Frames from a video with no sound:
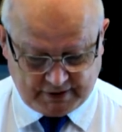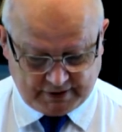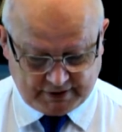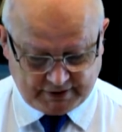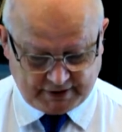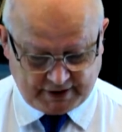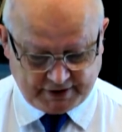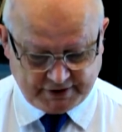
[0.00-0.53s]

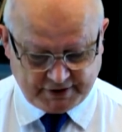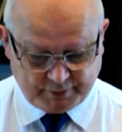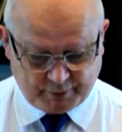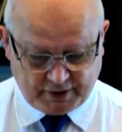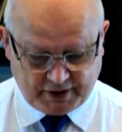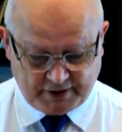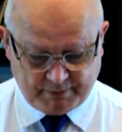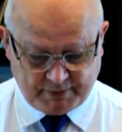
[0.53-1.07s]
And that is
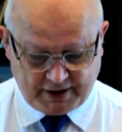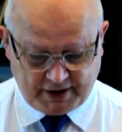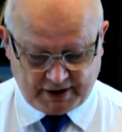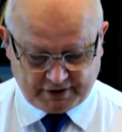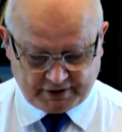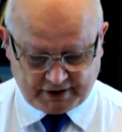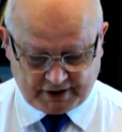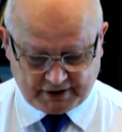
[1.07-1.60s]
why
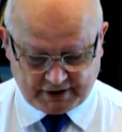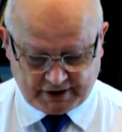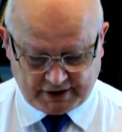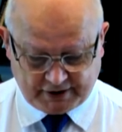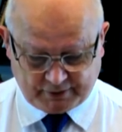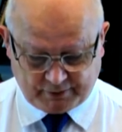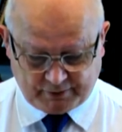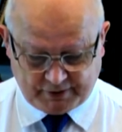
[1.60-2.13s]
man,
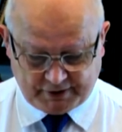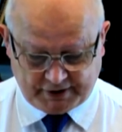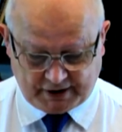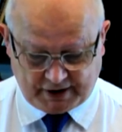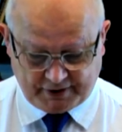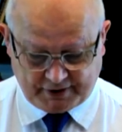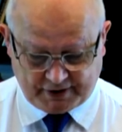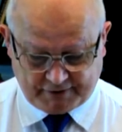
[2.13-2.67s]
unlike all the
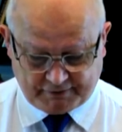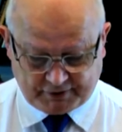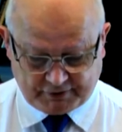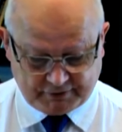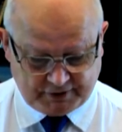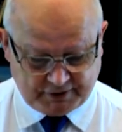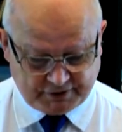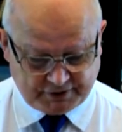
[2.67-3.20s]
other living
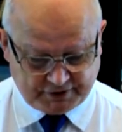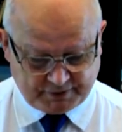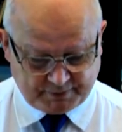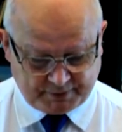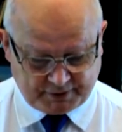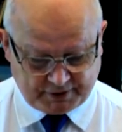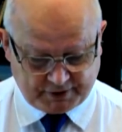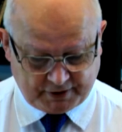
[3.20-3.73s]
creatures
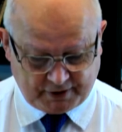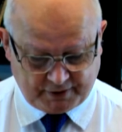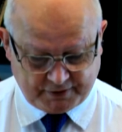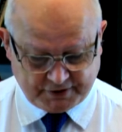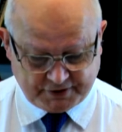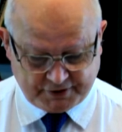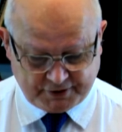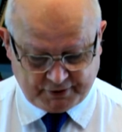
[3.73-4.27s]
upon earth,
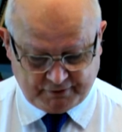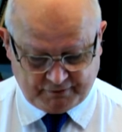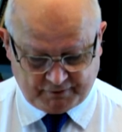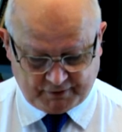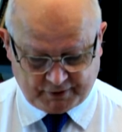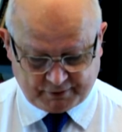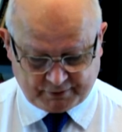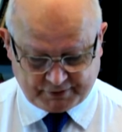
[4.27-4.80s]
is
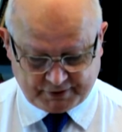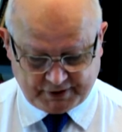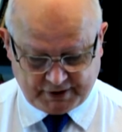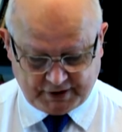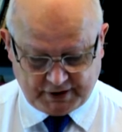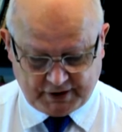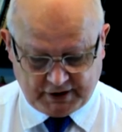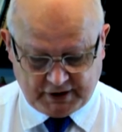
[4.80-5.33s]
twofold.
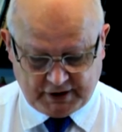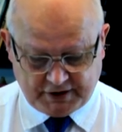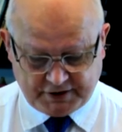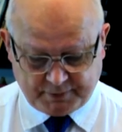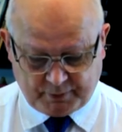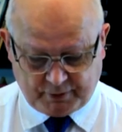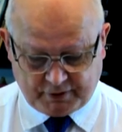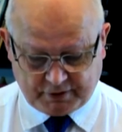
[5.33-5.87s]
He is
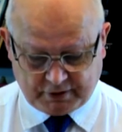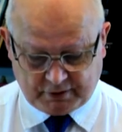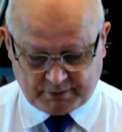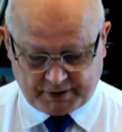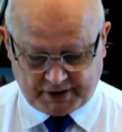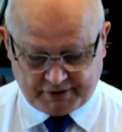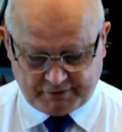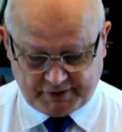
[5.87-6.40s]
mortal
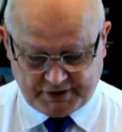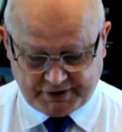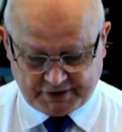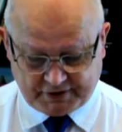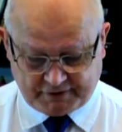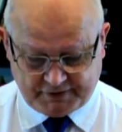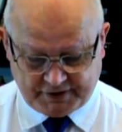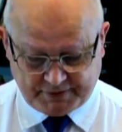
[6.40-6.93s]
by reason
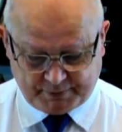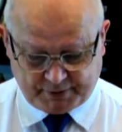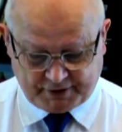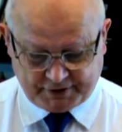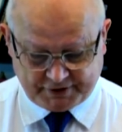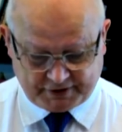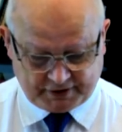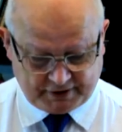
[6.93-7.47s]
of his
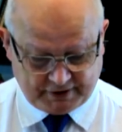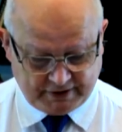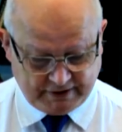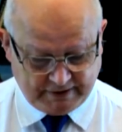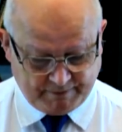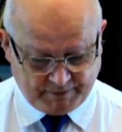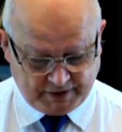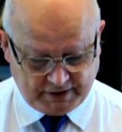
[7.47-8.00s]
body.
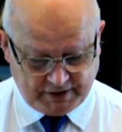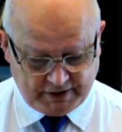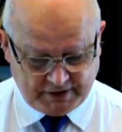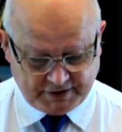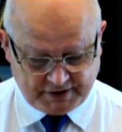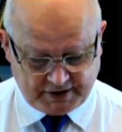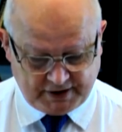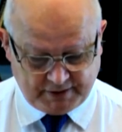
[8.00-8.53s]
He
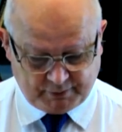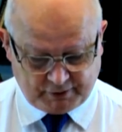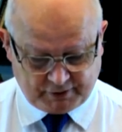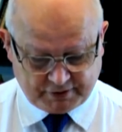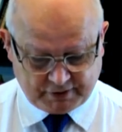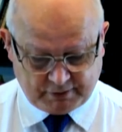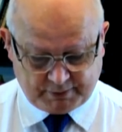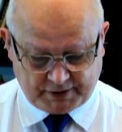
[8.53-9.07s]
is
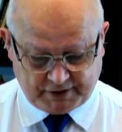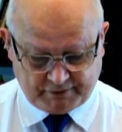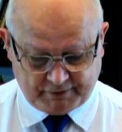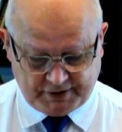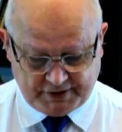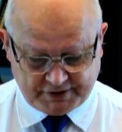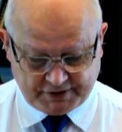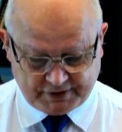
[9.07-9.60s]
immortal by
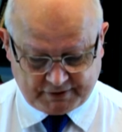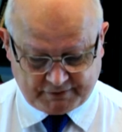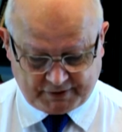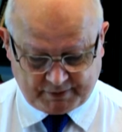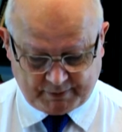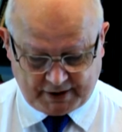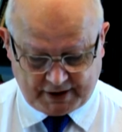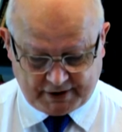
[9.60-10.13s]
reason of the
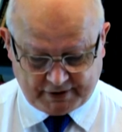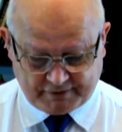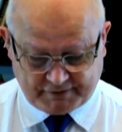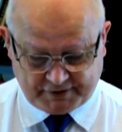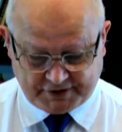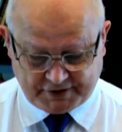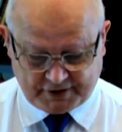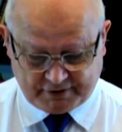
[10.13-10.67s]
man of
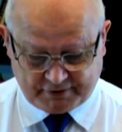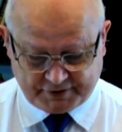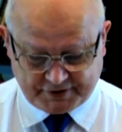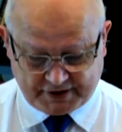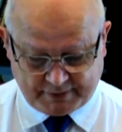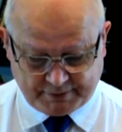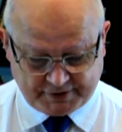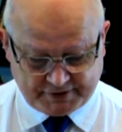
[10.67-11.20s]
eternal
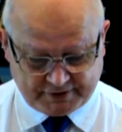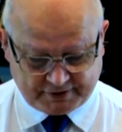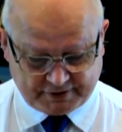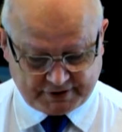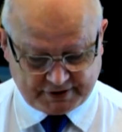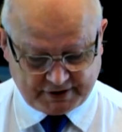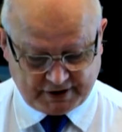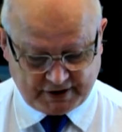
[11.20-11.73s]
substance.